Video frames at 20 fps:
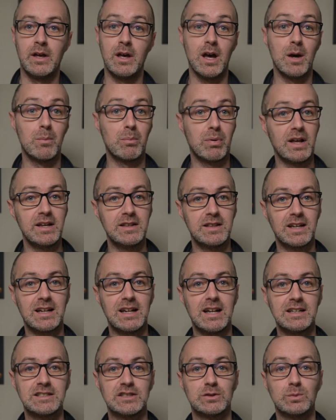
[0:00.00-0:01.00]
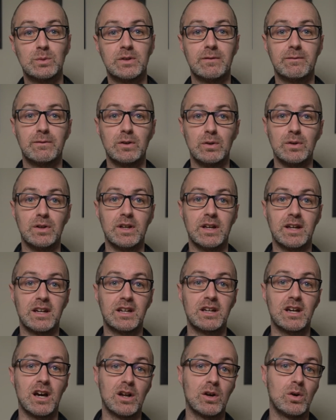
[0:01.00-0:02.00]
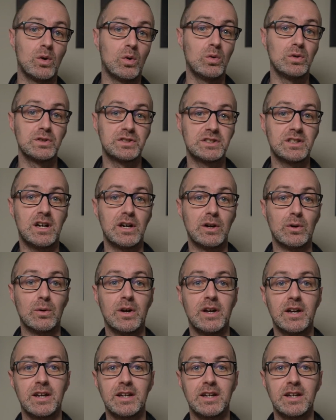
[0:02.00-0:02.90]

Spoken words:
A plate that clashes with the food in colour or style